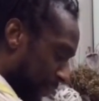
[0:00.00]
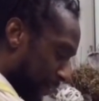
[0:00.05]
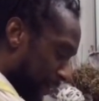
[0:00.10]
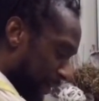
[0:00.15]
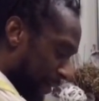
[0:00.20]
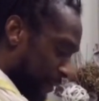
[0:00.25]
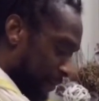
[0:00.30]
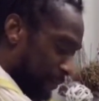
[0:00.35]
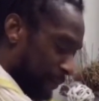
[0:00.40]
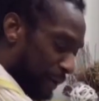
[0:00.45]
I
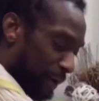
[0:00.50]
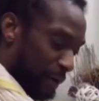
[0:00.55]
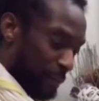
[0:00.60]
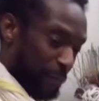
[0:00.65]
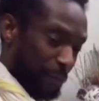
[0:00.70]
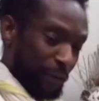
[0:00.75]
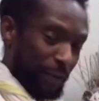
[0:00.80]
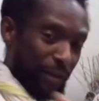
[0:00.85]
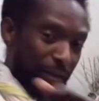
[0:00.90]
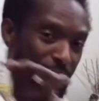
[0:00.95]
keep trying
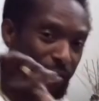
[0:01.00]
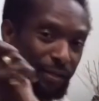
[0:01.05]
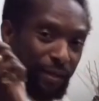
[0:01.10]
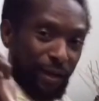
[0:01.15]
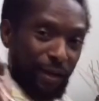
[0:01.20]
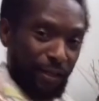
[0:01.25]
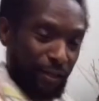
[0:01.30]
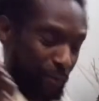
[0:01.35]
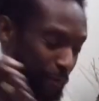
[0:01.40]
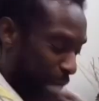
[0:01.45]
to put this
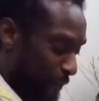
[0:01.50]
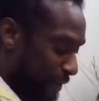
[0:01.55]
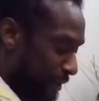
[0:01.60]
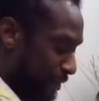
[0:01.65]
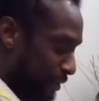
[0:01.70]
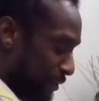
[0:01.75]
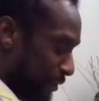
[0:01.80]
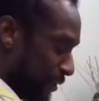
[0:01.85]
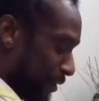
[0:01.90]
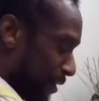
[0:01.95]

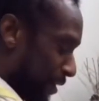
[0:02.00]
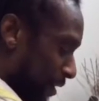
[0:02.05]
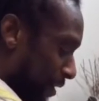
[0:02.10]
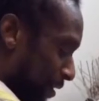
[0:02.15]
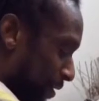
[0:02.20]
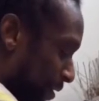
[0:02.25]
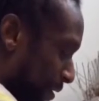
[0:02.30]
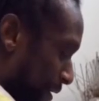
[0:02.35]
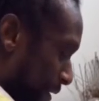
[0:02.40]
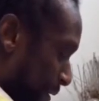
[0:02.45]
spritzer
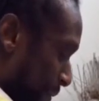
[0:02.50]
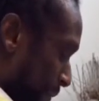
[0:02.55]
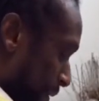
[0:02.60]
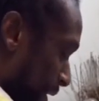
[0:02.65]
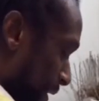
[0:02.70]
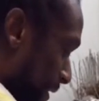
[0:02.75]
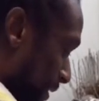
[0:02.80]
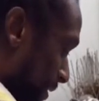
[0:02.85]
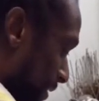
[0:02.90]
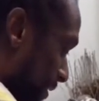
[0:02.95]
on all the
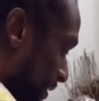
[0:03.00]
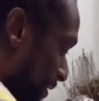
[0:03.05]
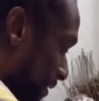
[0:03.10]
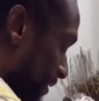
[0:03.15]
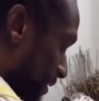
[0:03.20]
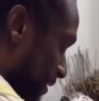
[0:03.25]
bottles.